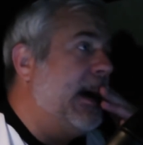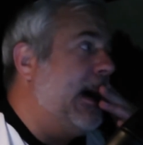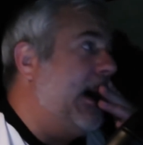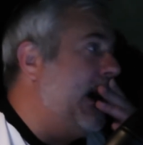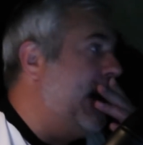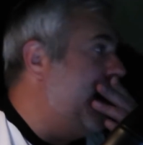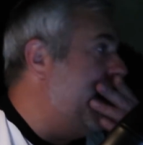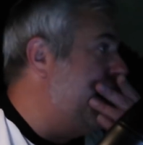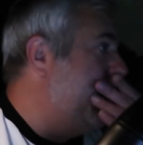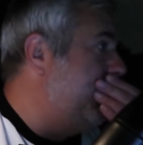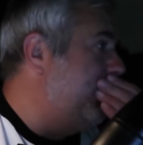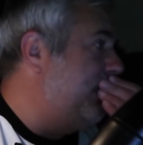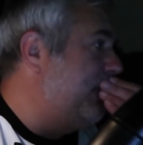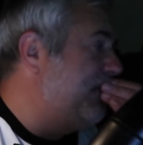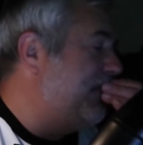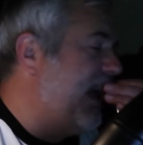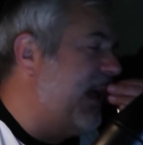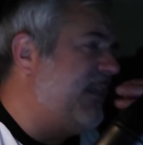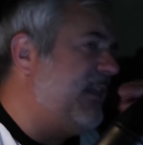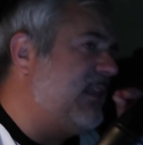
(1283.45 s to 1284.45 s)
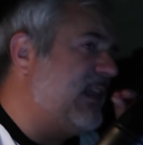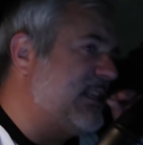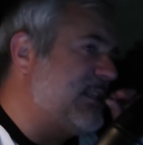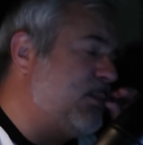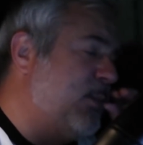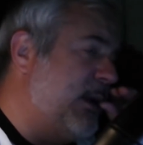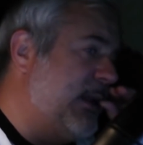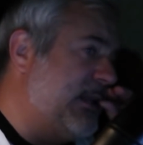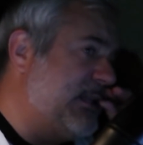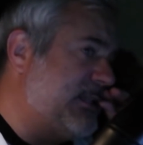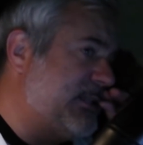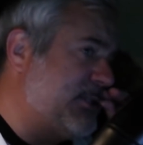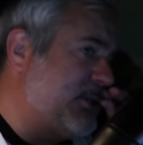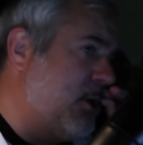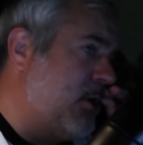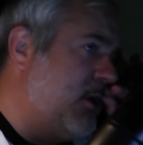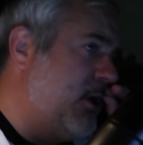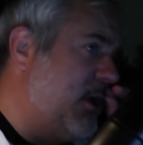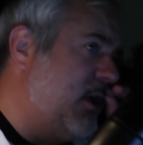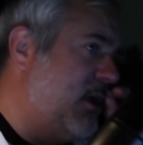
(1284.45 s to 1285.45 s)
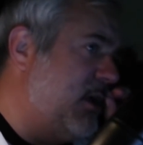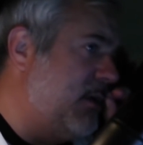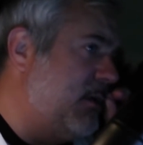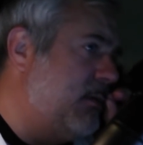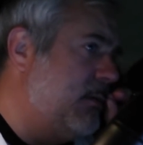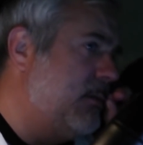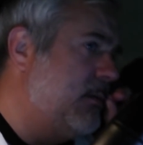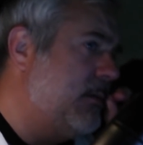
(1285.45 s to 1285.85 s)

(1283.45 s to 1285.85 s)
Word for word: um, I think that's when it started